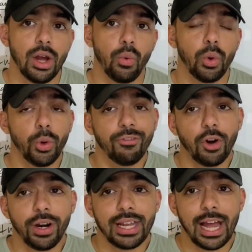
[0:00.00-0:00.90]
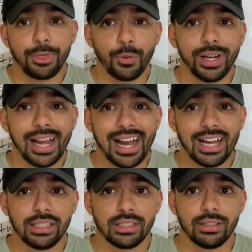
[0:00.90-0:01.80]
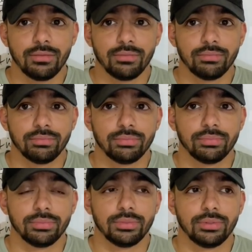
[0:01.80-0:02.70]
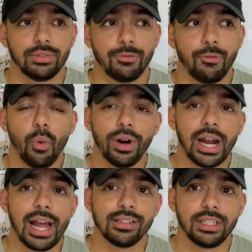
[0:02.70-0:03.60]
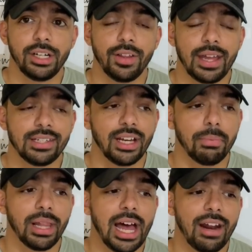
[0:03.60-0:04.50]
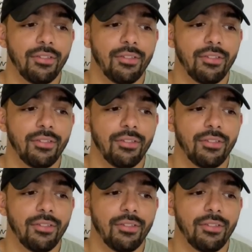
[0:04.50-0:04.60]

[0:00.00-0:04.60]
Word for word: Well, we've already got three guys and four guys here that take up a lot